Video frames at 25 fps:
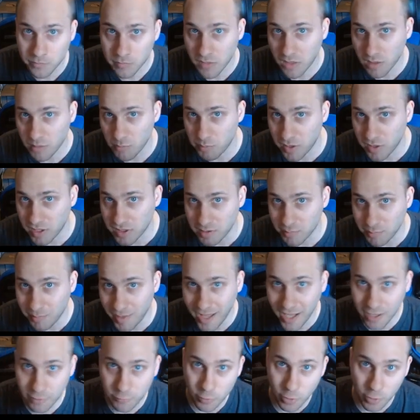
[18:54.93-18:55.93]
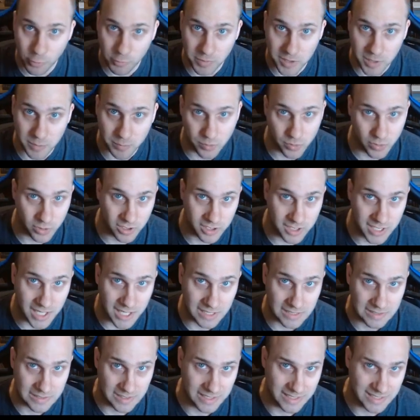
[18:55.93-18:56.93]
but the back row people are
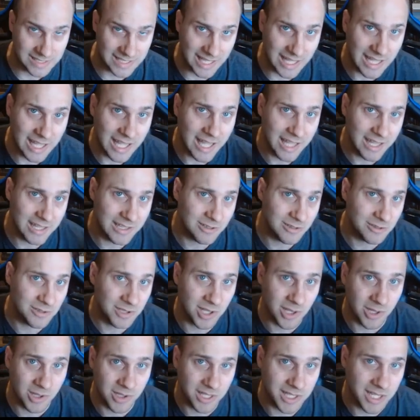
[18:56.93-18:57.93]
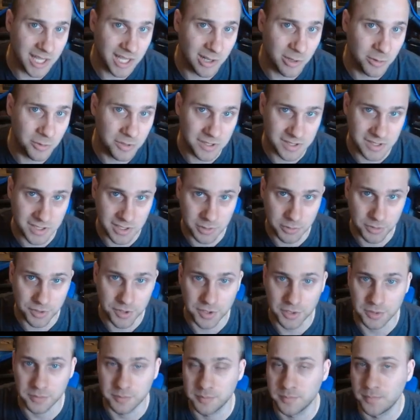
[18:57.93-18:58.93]
kind of like, I don't know. Like, I don't want to deal with
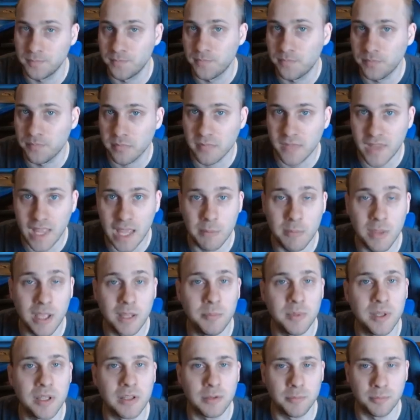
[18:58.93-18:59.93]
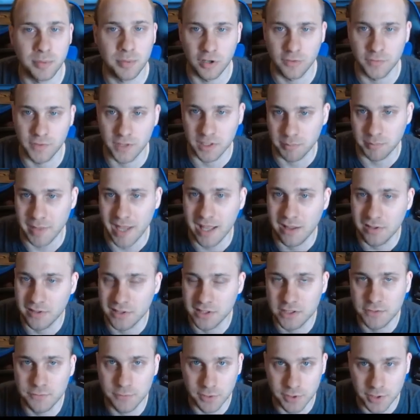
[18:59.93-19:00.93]
them. That may be the perfect balance for